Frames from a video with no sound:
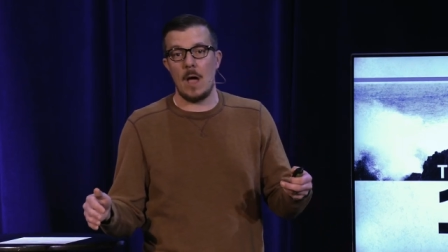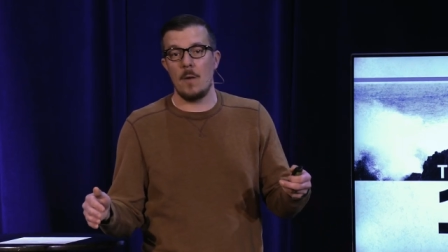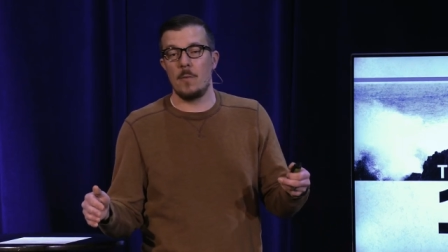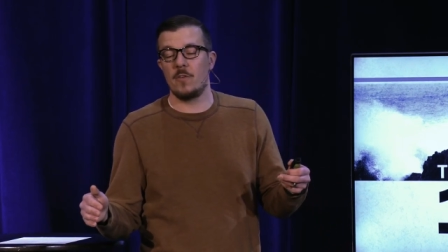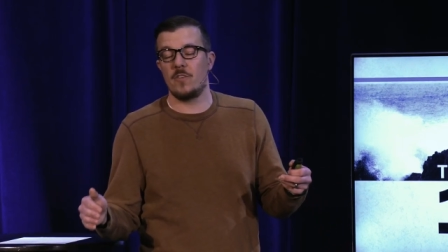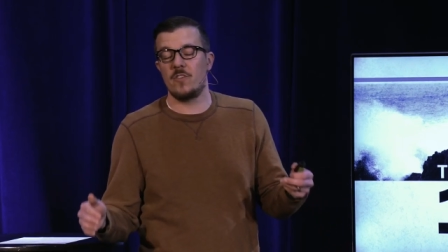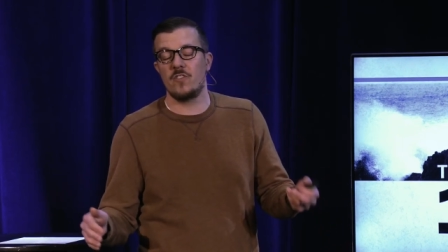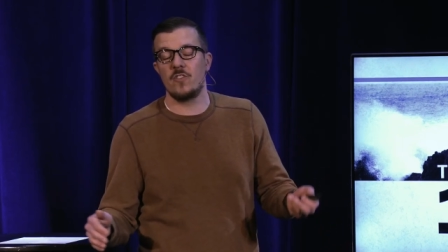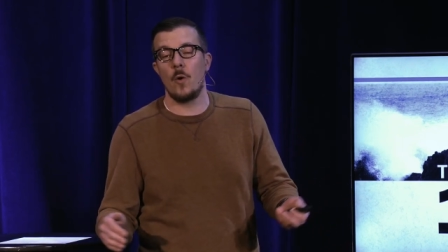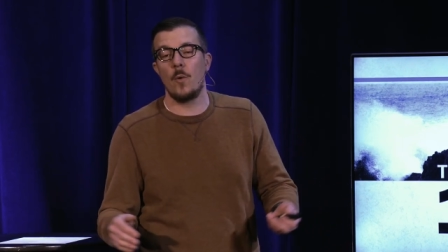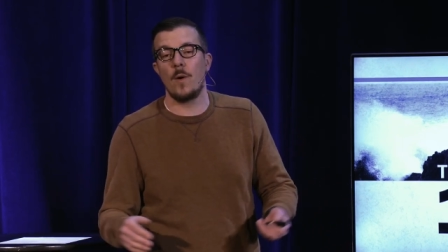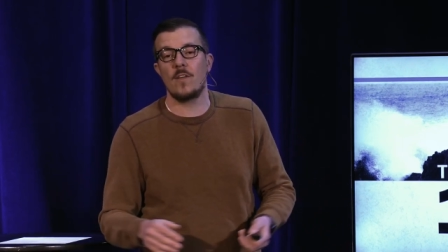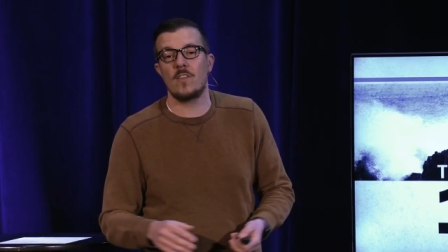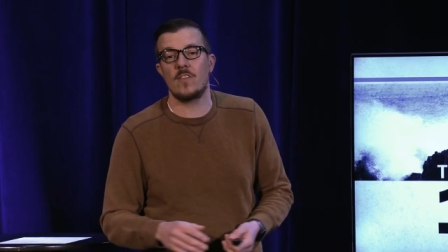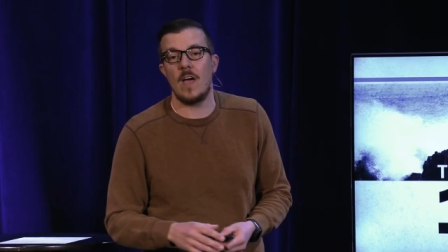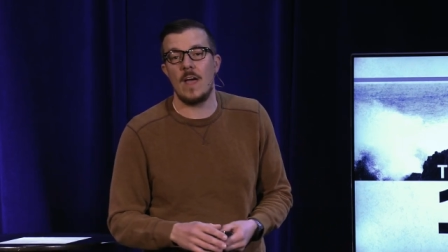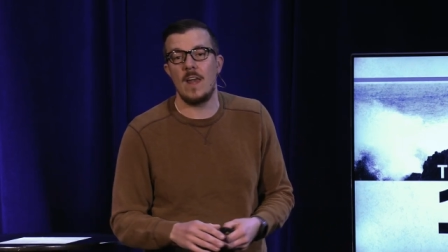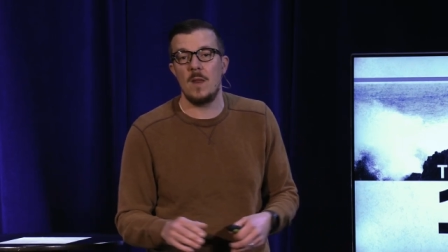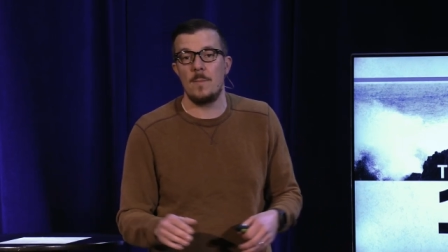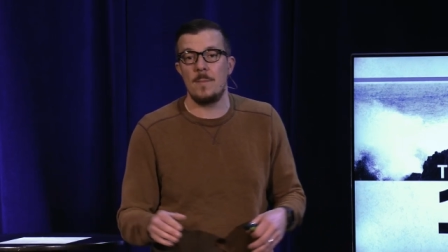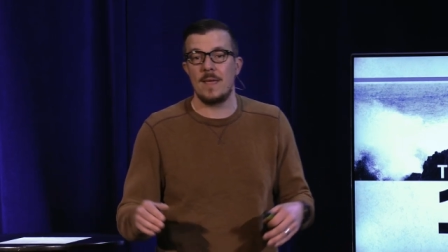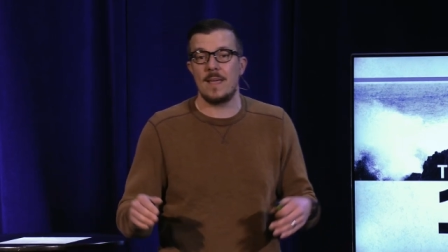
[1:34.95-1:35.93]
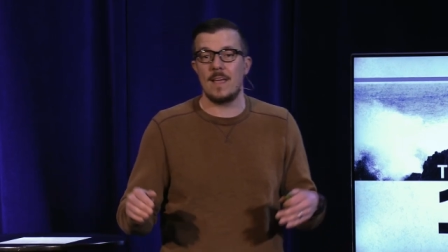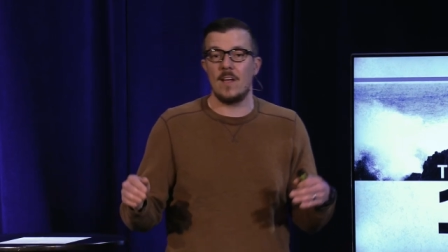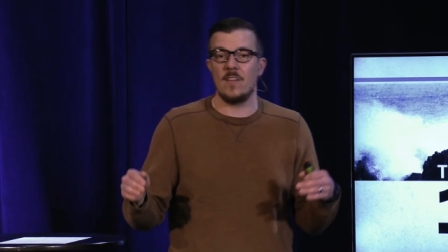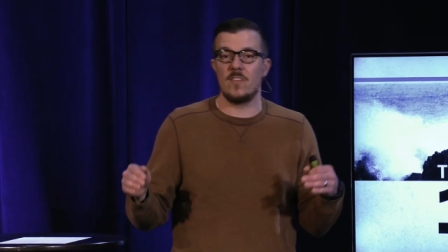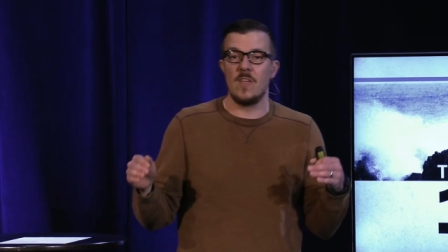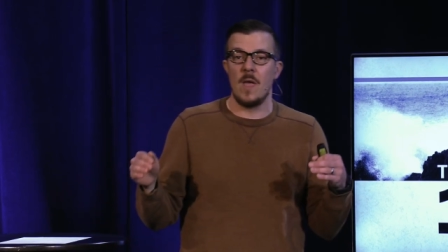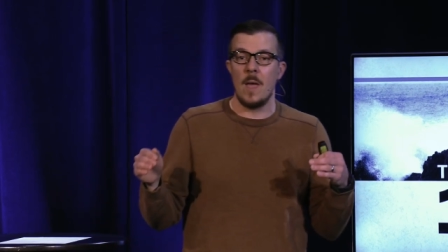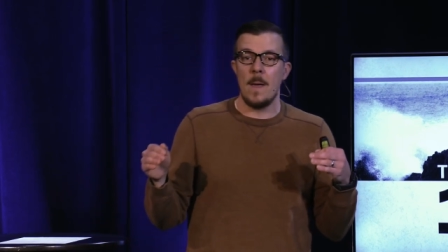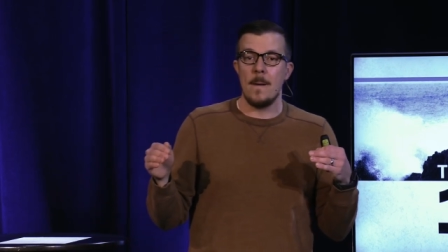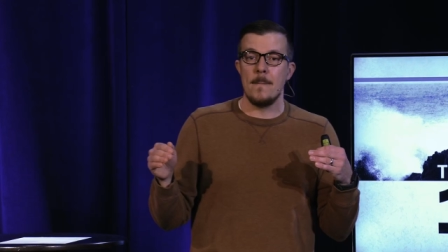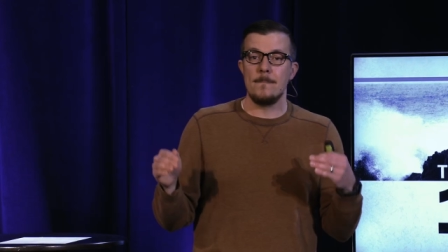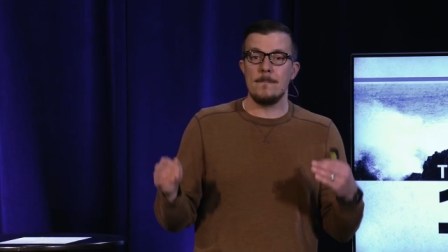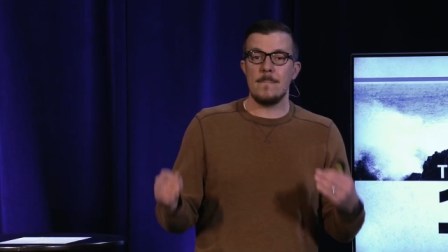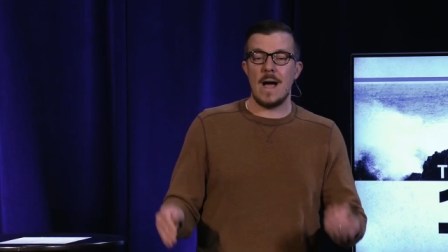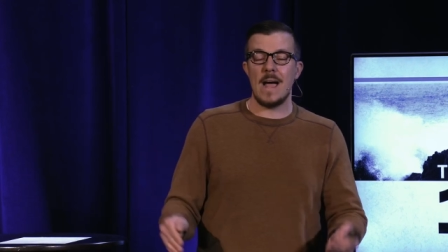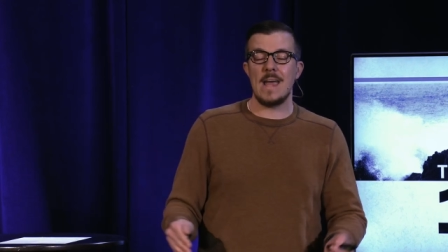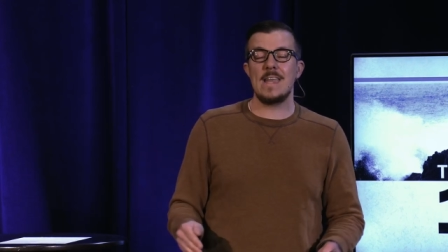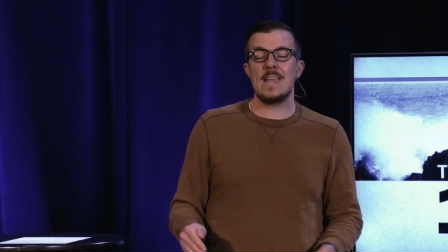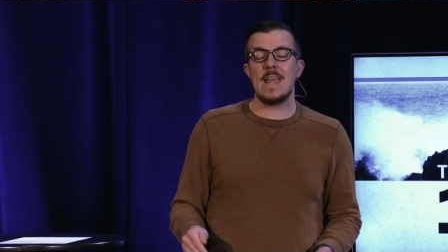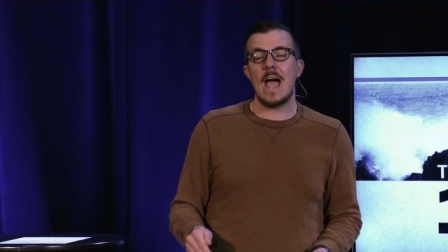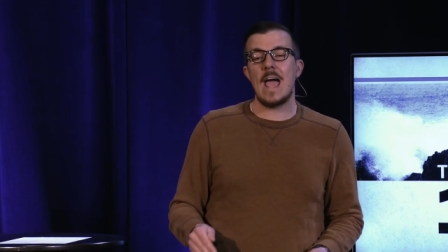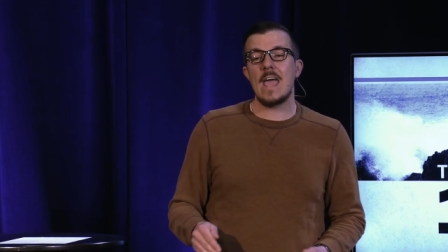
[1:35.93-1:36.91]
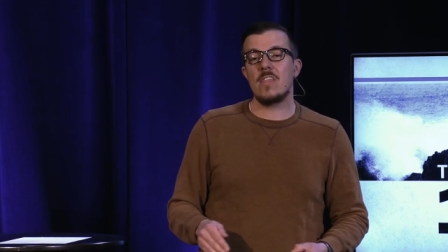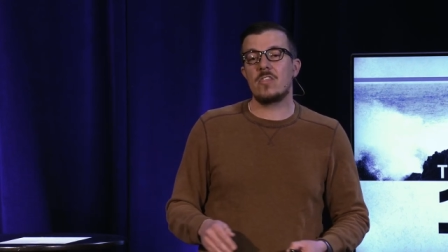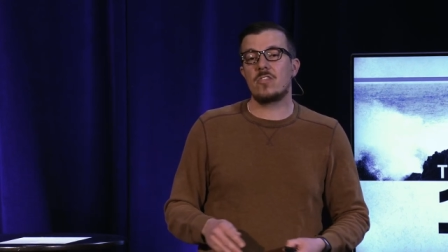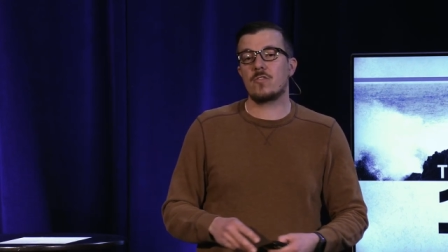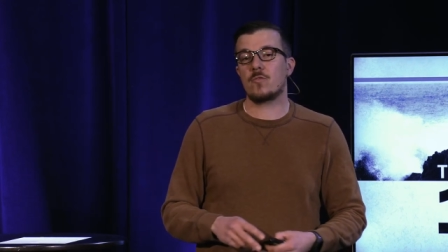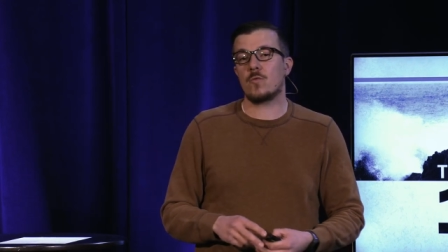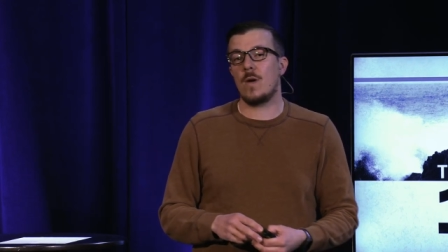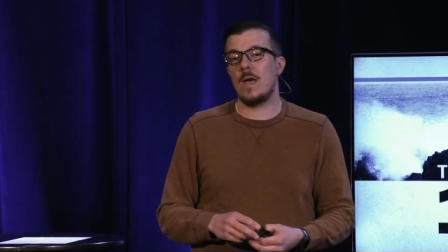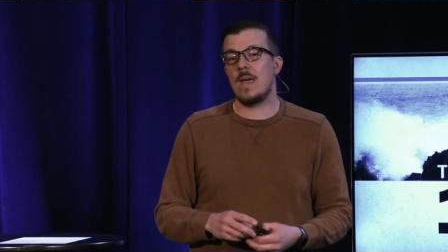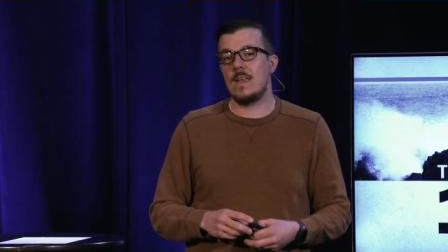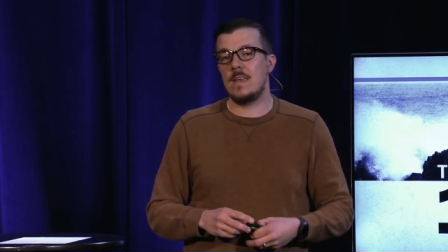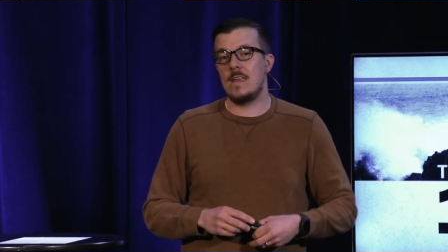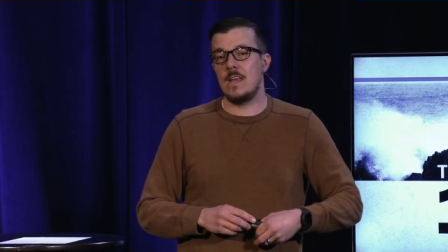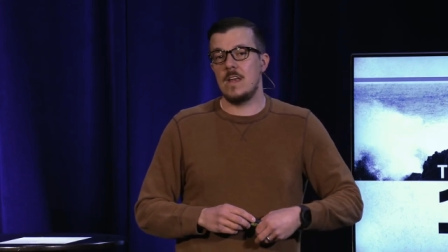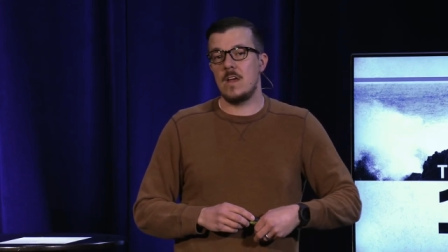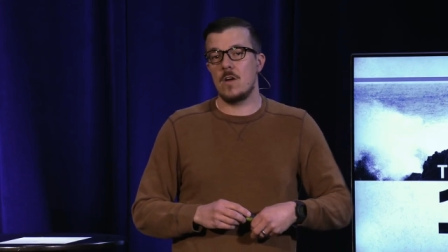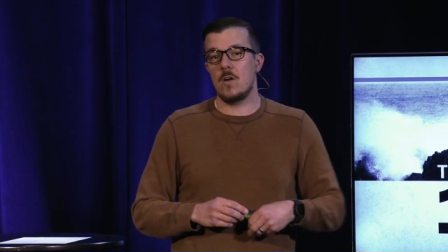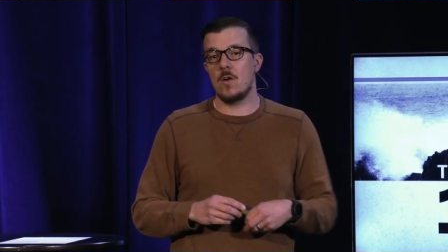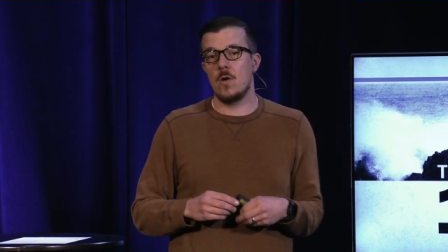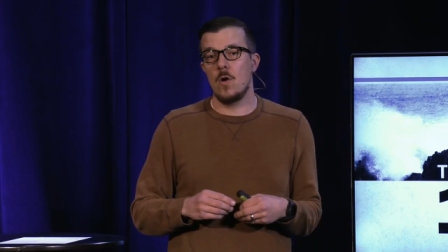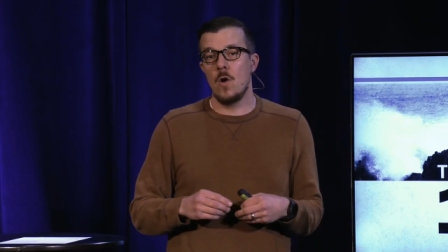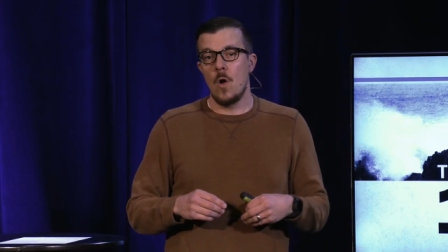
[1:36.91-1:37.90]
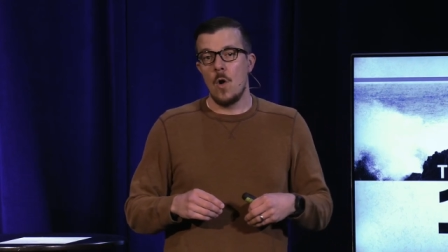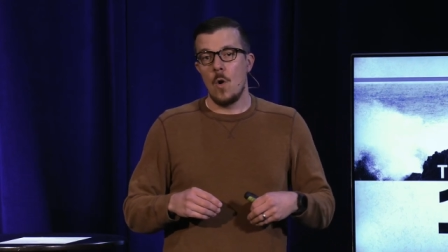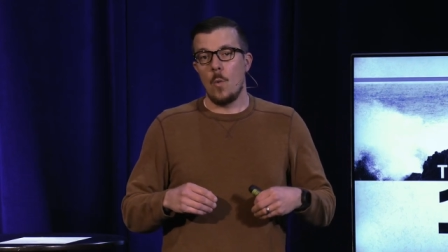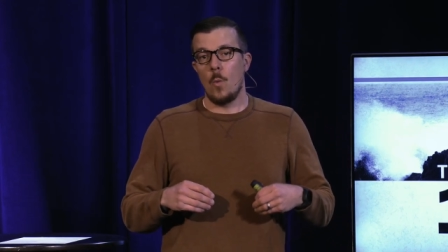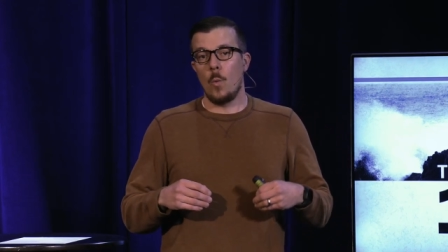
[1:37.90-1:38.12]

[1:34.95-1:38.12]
I was so excited because my ninth grade year